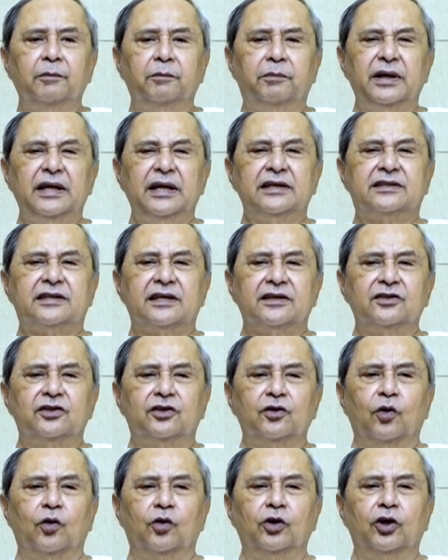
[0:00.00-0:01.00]
Peace is
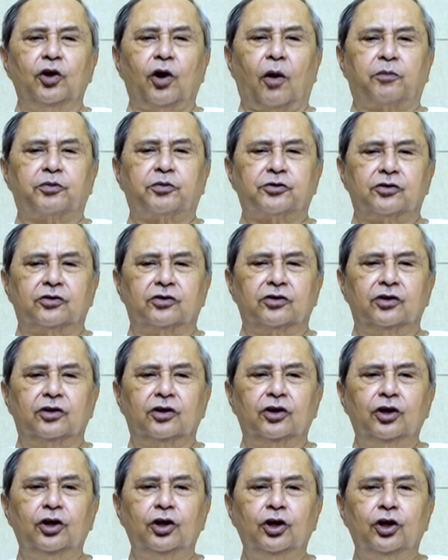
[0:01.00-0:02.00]
the only option
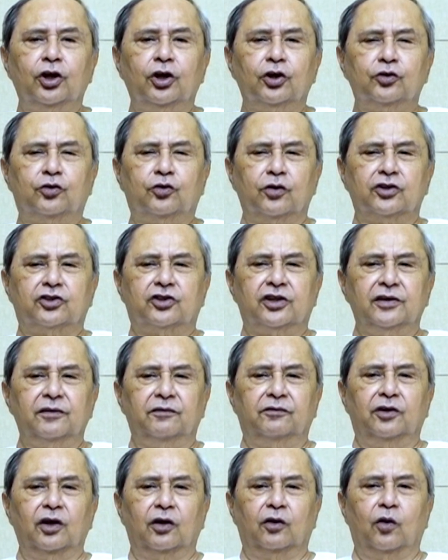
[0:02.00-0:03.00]
to
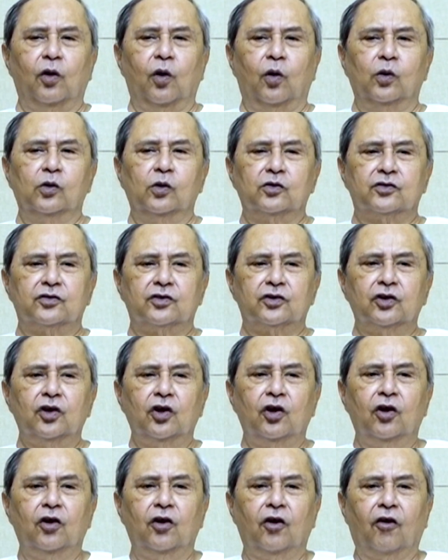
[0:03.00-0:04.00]
achieve the goals
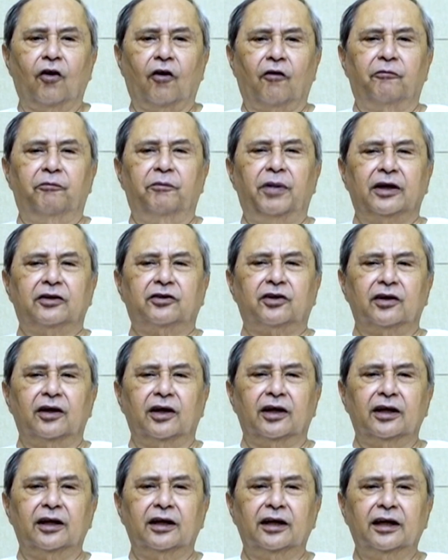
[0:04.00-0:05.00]
of
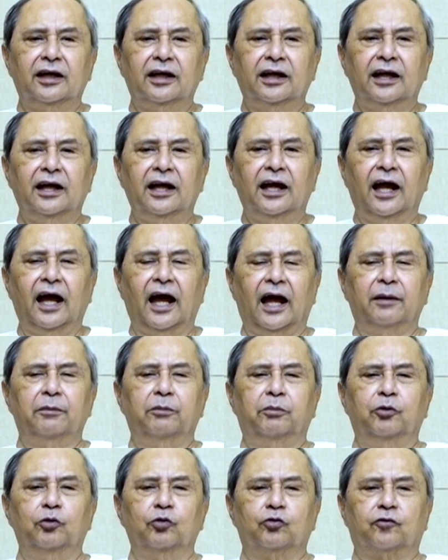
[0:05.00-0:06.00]
better
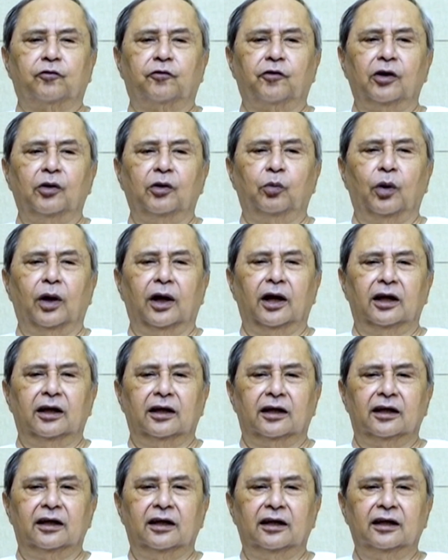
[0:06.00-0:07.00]
and beautiful
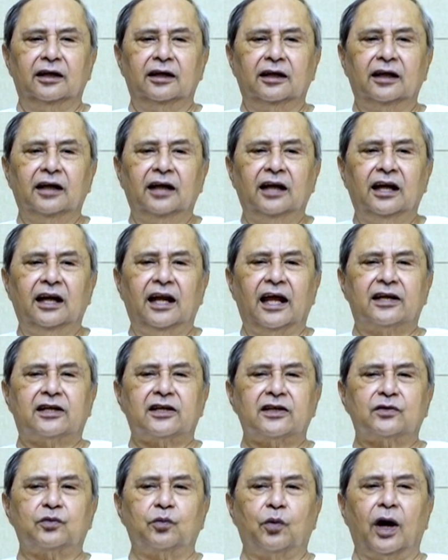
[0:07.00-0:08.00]
world. Let
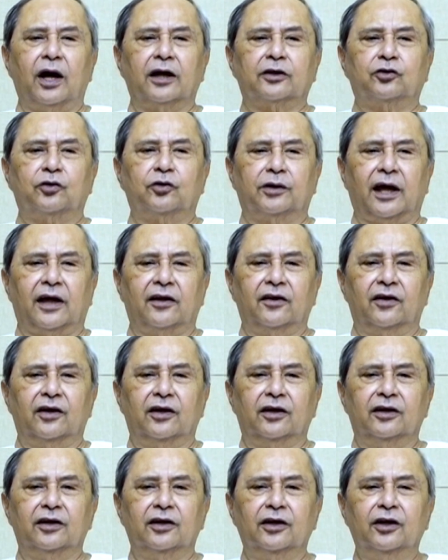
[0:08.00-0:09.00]
us work
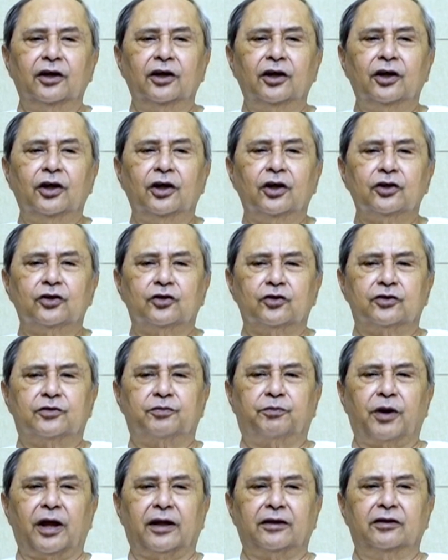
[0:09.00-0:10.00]
together to
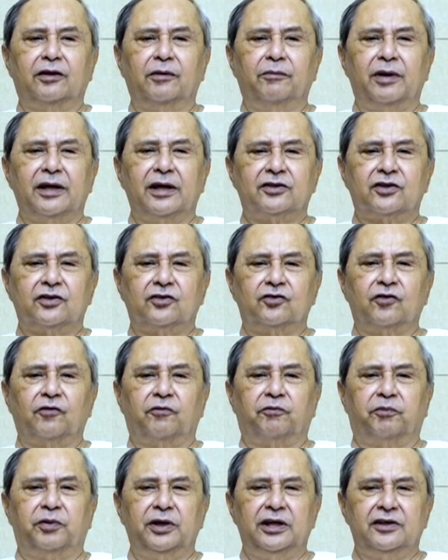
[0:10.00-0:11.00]
spread the message
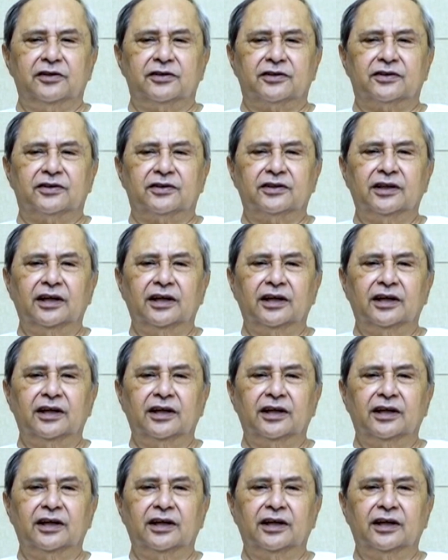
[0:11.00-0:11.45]
of peace